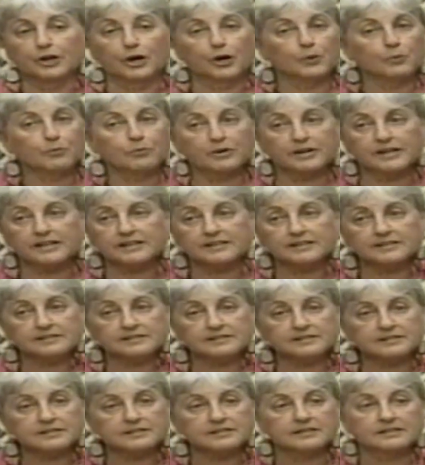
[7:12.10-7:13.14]
no
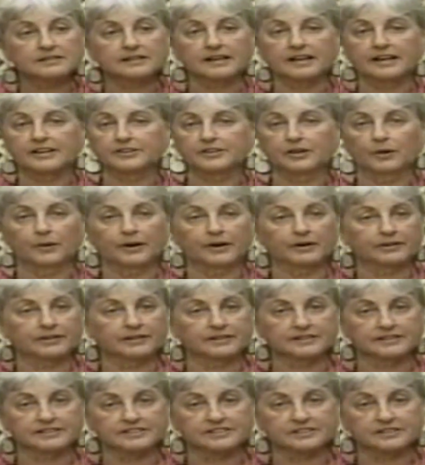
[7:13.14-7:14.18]
breeze, and no
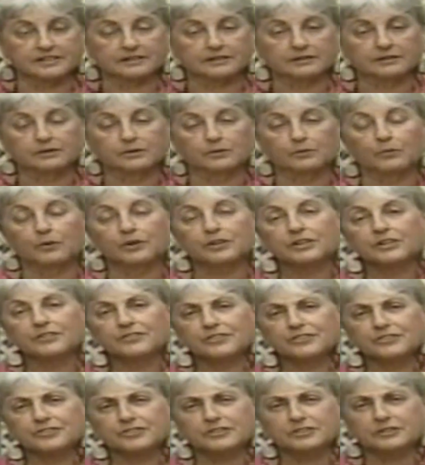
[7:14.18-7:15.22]
air conditioning. What do
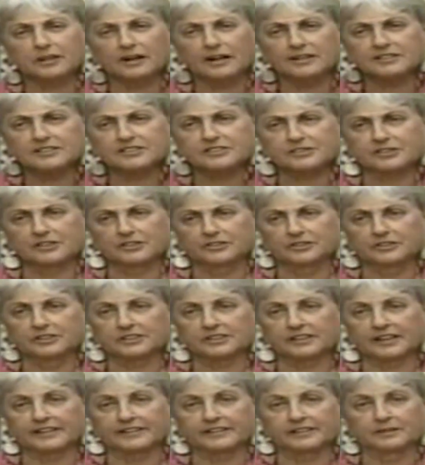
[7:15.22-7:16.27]
you think your closet's going to
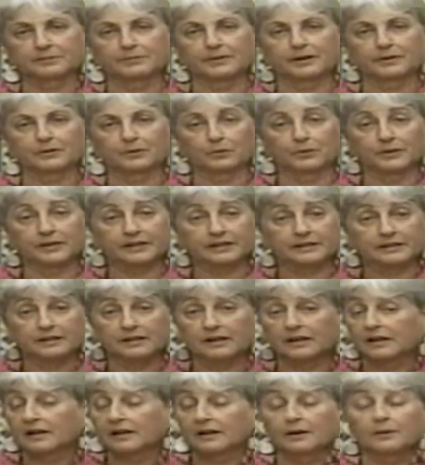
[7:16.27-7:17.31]
look like in about a
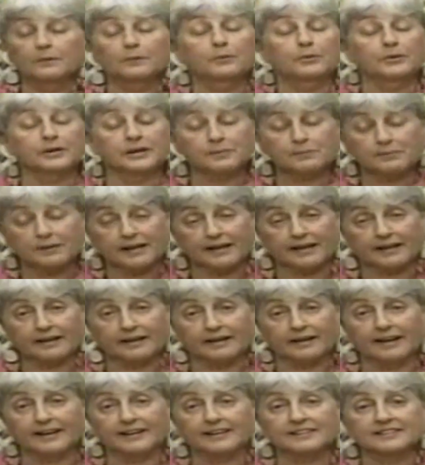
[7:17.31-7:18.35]
week? Pretty
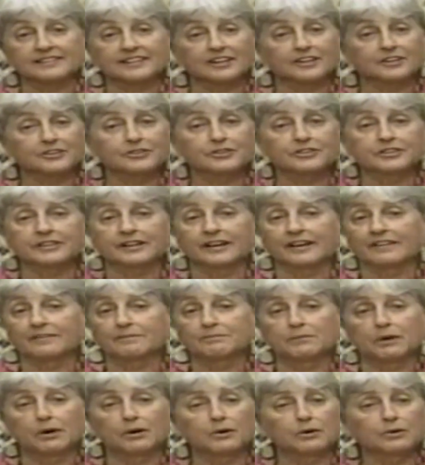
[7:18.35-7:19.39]
bad. I can tell you're going
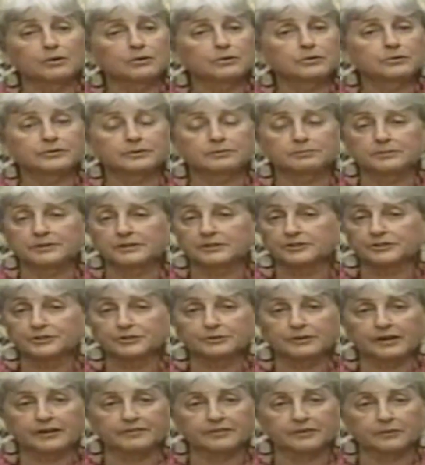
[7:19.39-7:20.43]
to have mold and
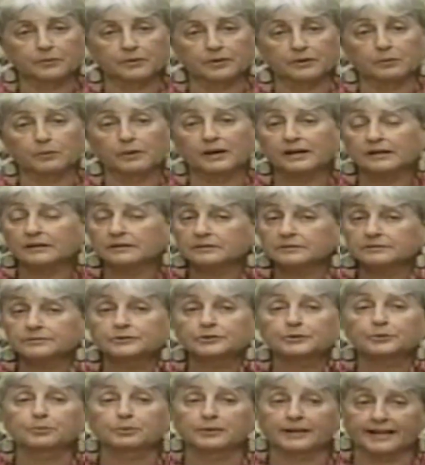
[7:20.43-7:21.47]
mildew everywhere. Well,
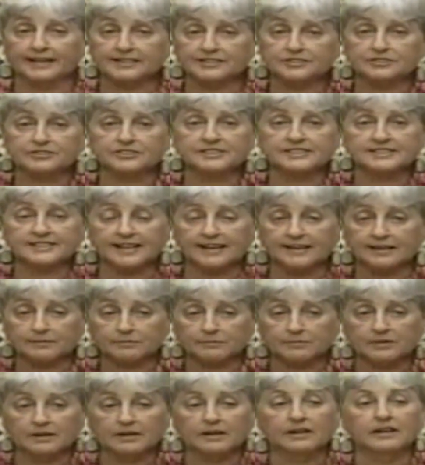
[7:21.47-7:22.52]
your plants are the
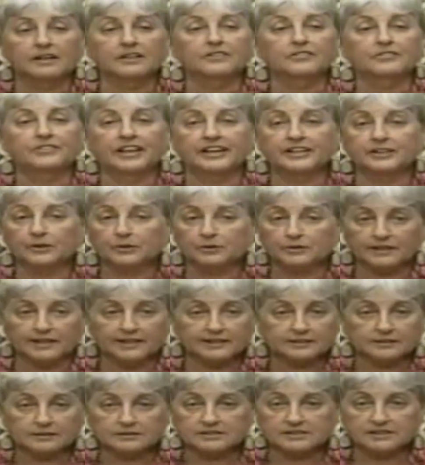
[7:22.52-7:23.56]
same. They don't
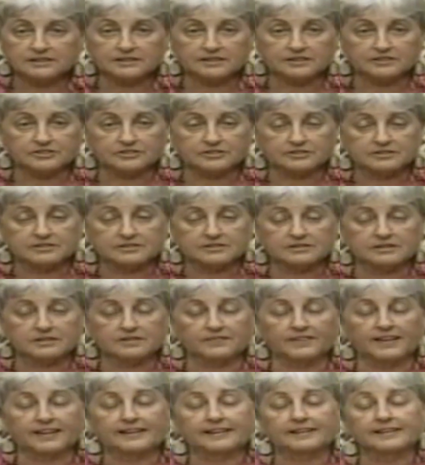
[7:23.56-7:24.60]
like those conditions.
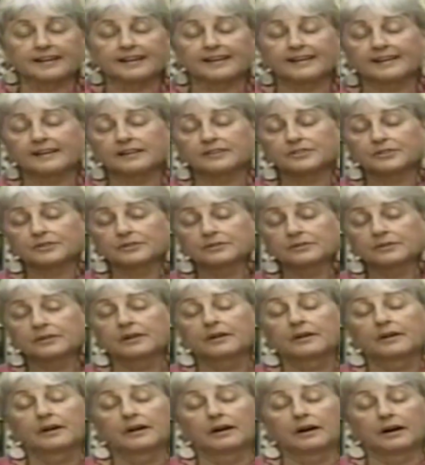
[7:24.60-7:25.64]
They can
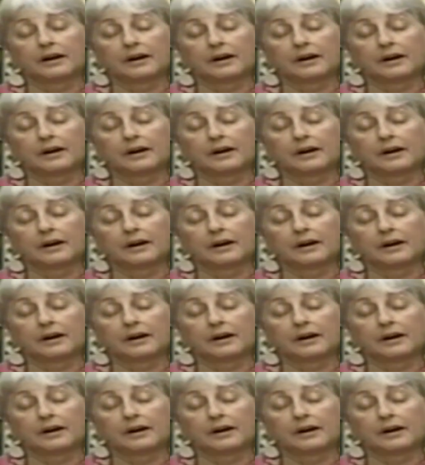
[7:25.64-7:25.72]
handle